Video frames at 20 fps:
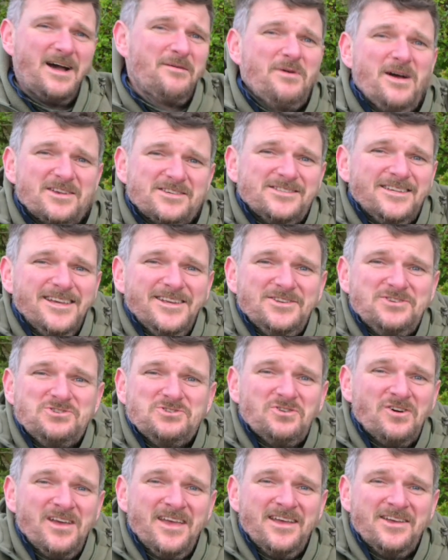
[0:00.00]
I'm actually
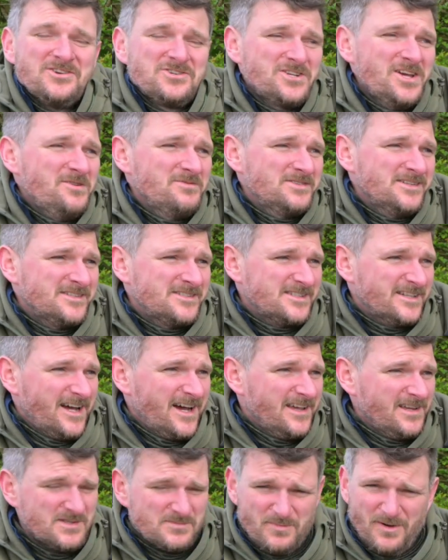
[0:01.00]
enjoying shooting
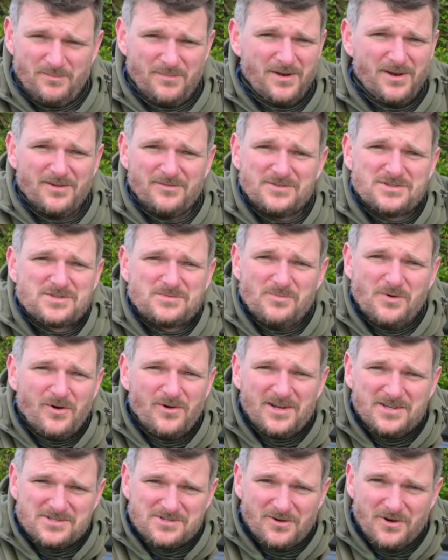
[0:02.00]
today. It's probably not the
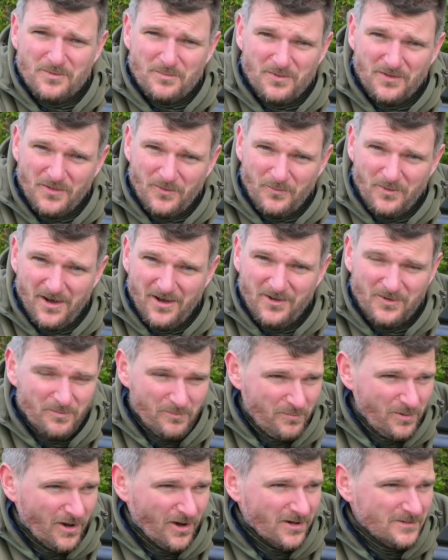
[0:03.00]
smallest group in the
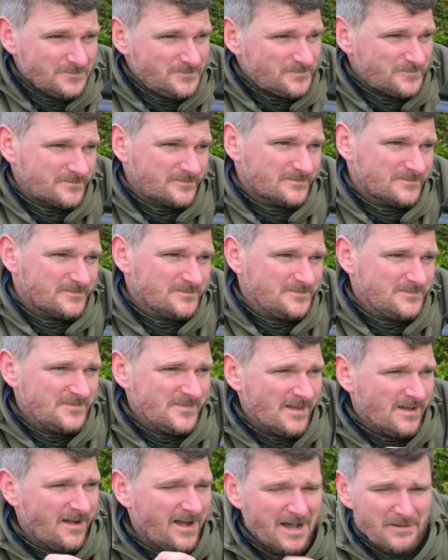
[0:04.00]
world, but
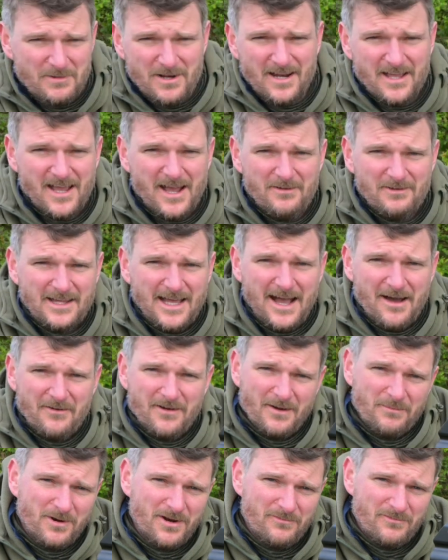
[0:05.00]
I'm going to go down,
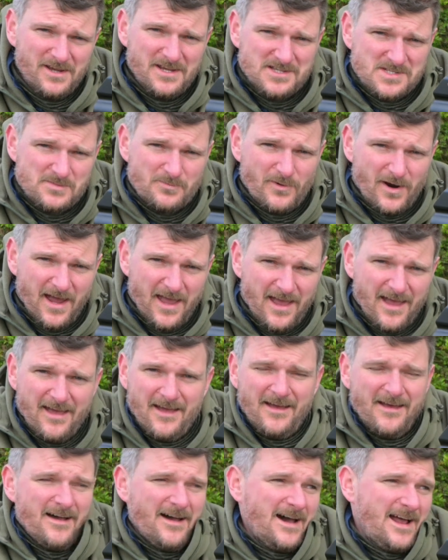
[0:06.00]
I'm going to respray it,
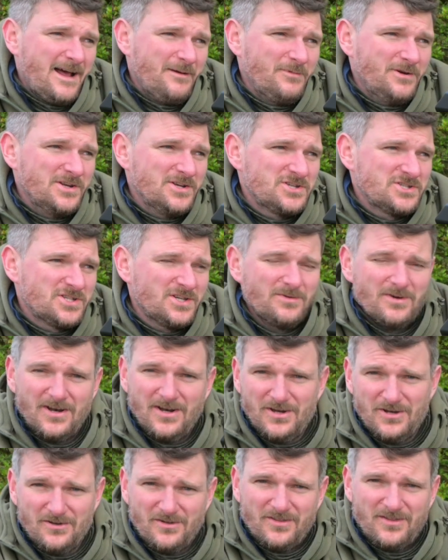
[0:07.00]
and I'm going to shoot
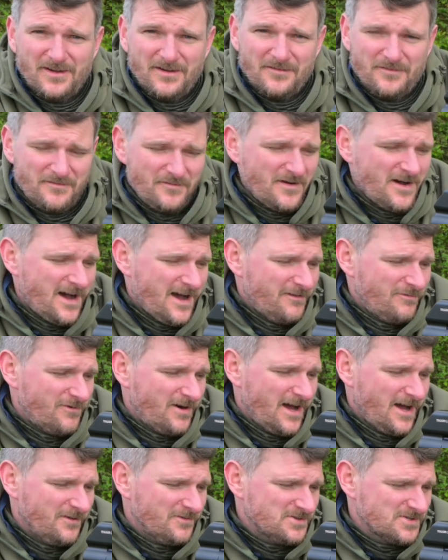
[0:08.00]
another 5
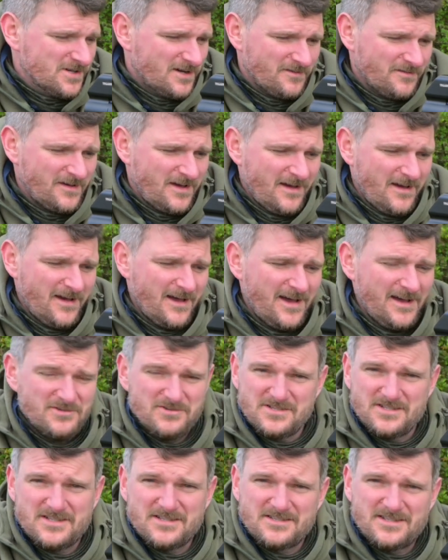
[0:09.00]
rounds off,
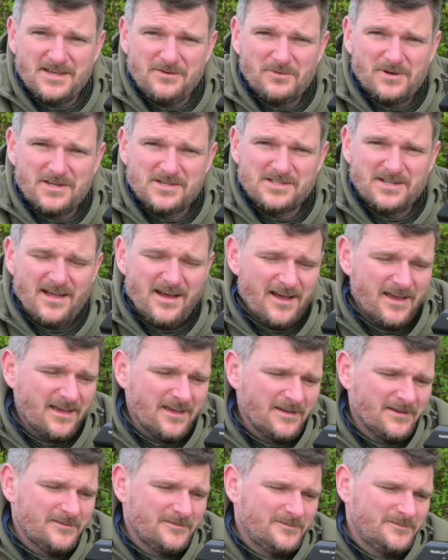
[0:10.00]
just to see what it's like.